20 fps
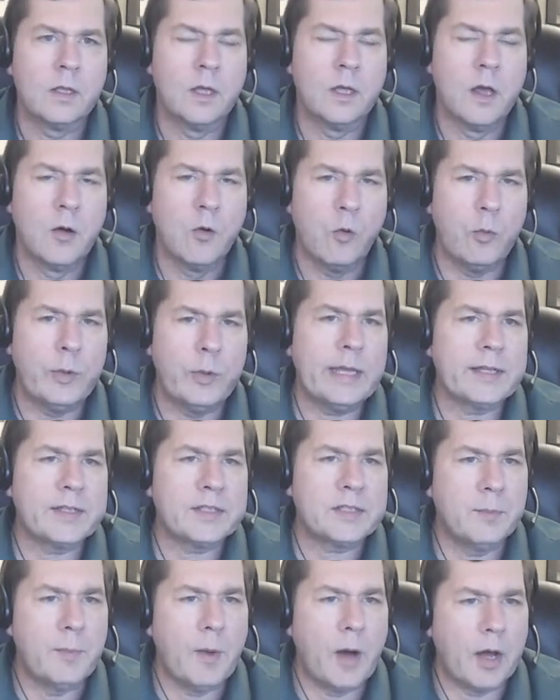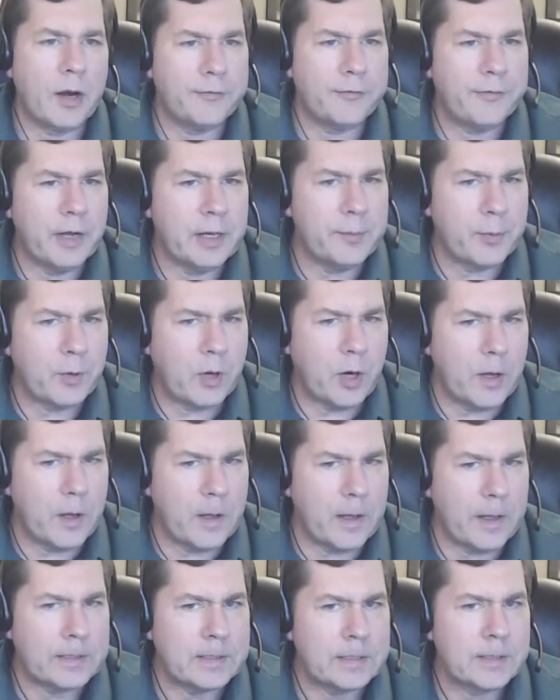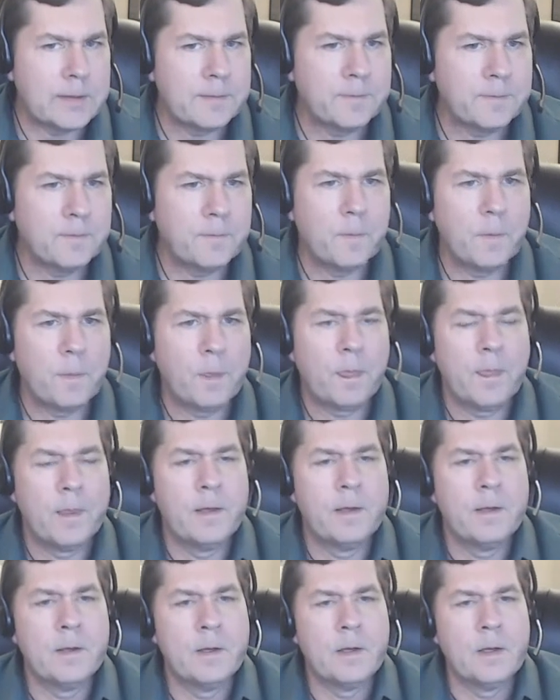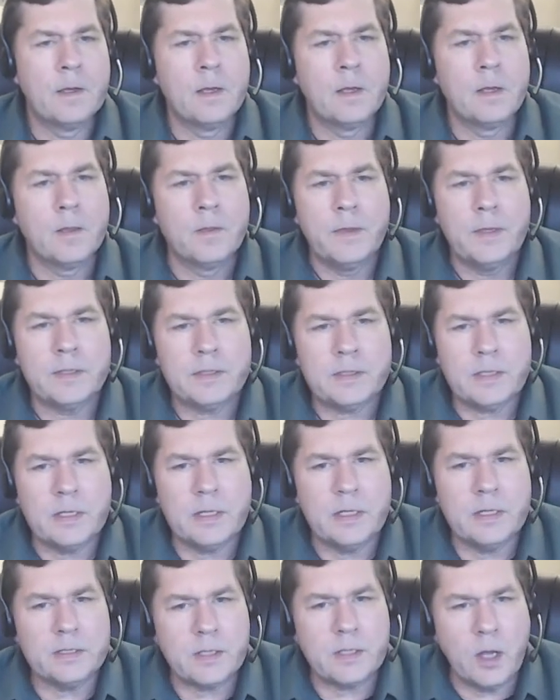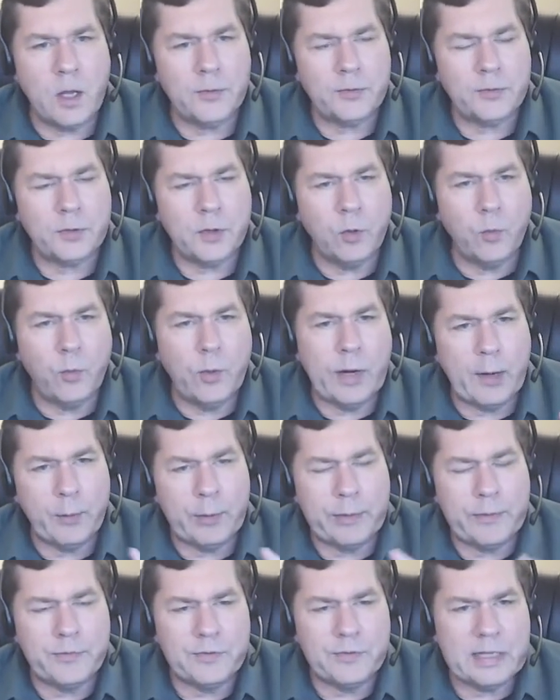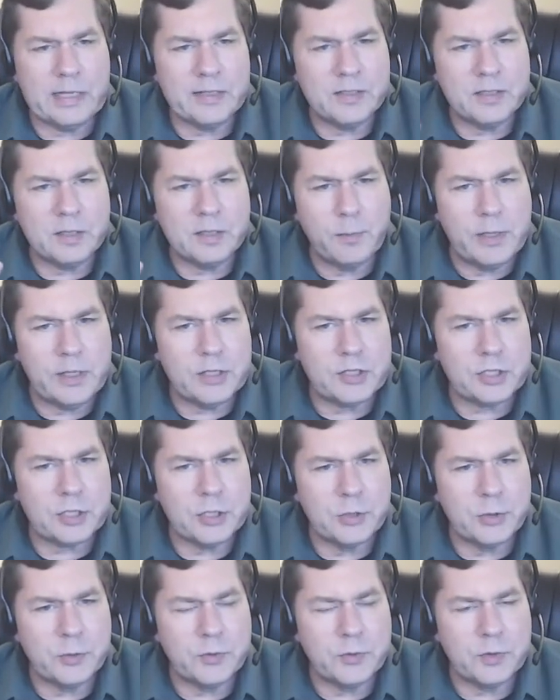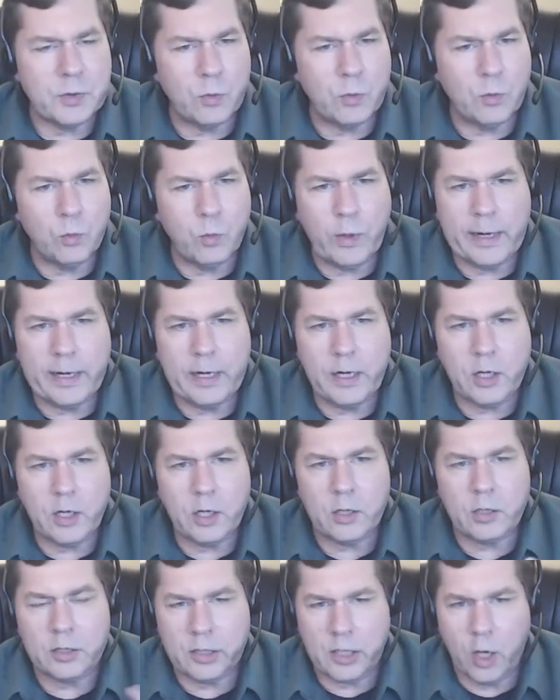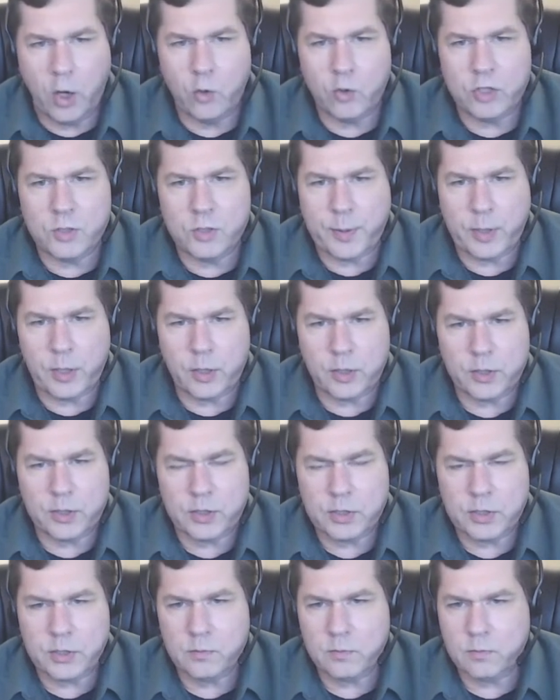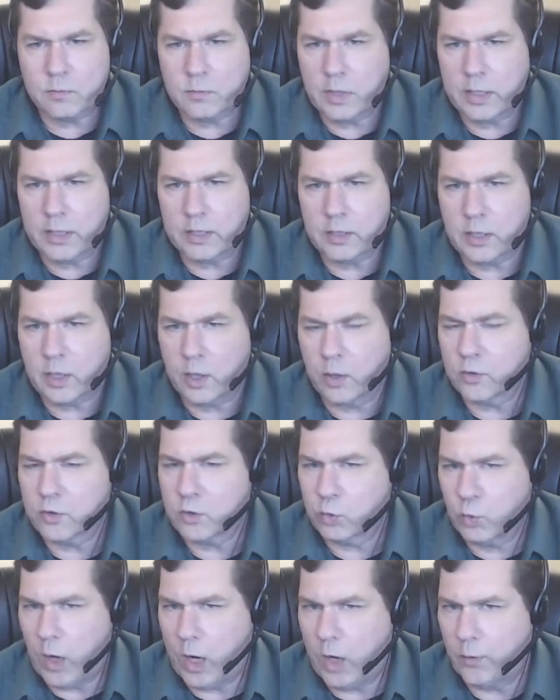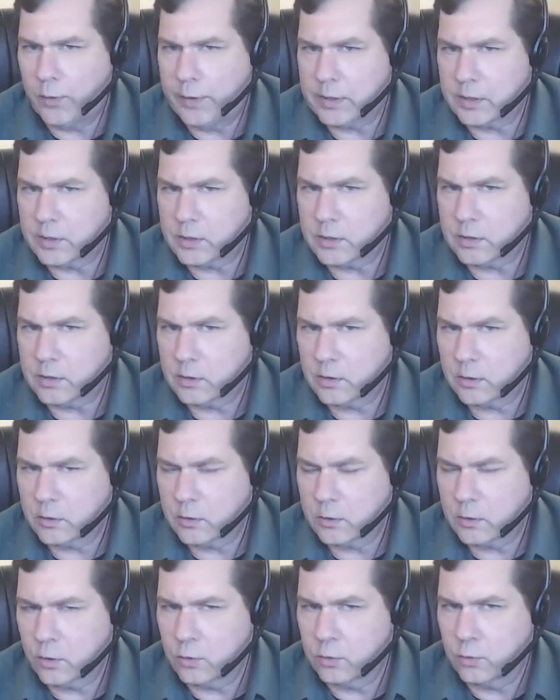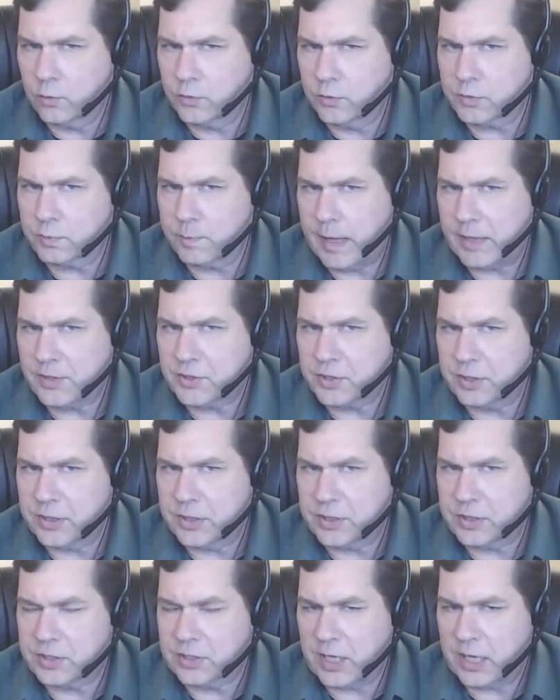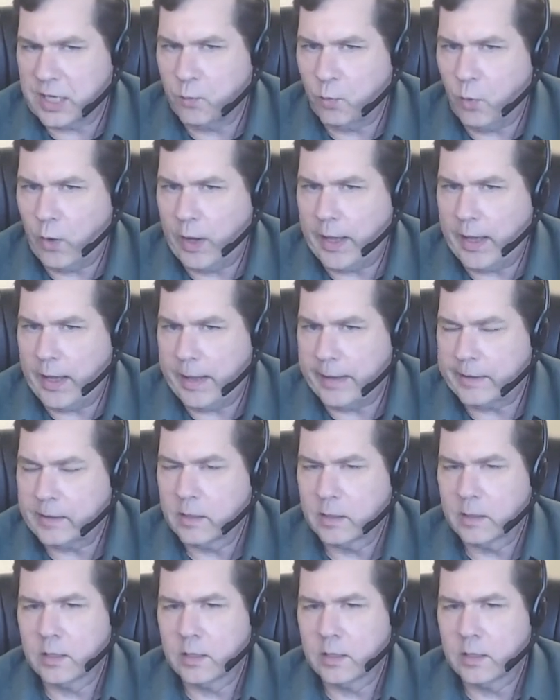When we get to modified broad, this is also where we've seen some issues where Coach Purse and Coach Wallet, Google's matching the same way.